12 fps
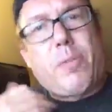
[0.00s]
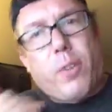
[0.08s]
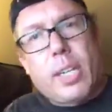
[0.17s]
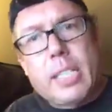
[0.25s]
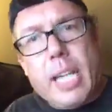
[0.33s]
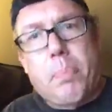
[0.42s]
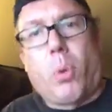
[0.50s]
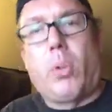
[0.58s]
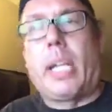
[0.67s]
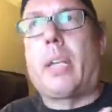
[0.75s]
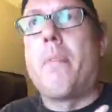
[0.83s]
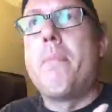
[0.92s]
Like, for
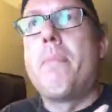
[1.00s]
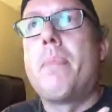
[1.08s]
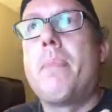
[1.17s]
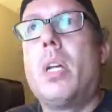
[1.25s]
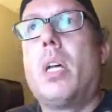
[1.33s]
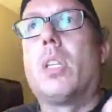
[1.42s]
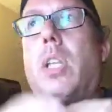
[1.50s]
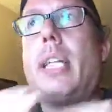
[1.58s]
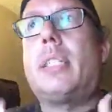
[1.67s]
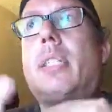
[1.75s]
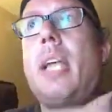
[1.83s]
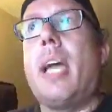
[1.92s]
example, like
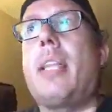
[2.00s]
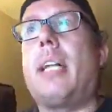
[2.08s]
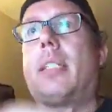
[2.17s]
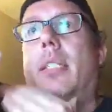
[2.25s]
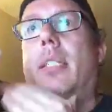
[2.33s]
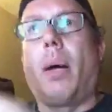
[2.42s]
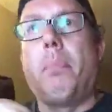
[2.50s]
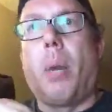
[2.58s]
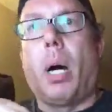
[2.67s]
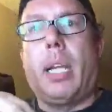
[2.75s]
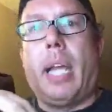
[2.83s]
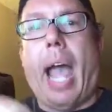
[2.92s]
let's say that
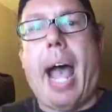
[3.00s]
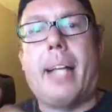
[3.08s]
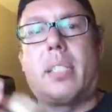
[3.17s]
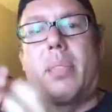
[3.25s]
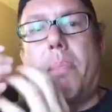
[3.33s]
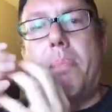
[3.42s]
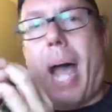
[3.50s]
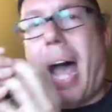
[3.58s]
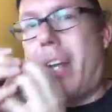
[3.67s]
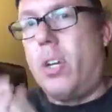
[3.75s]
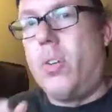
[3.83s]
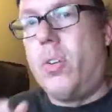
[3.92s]
somebody has some
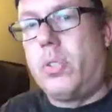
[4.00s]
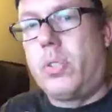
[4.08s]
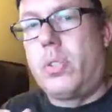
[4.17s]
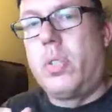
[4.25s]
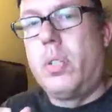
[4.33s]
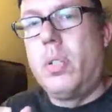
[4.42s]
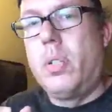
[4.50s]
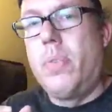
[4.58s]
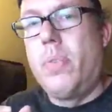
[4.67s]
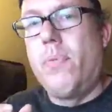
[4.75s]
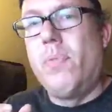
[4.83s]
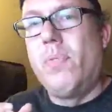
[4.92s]
bad news.
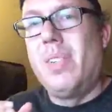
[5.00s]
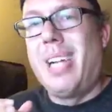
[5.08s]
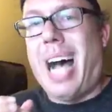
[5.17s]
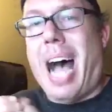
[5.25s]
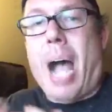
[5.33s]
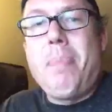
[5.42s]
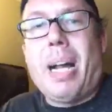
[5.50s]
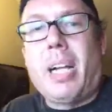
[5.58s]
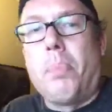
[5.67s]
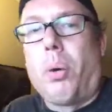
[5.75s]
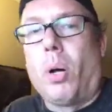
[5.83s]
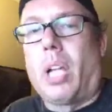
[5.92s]
I'm not
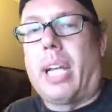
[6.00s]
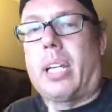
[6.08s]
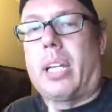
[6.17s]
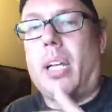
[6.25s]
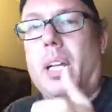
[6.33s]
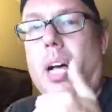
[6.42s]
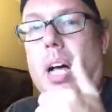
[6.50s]
going to put like,